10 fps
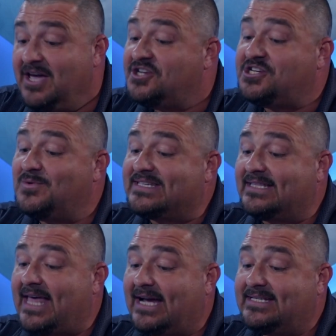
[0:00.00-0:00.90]
She was
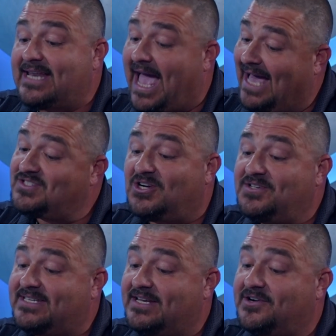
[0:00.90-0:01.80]
elected as our
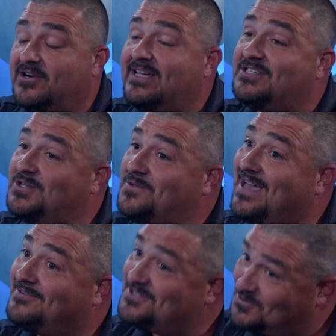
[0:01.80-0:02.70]
senator in
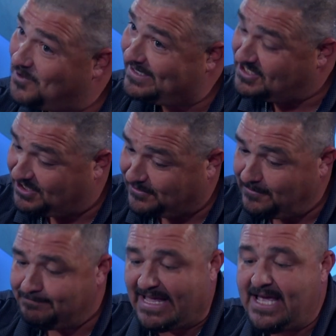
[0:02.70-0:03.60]
2022.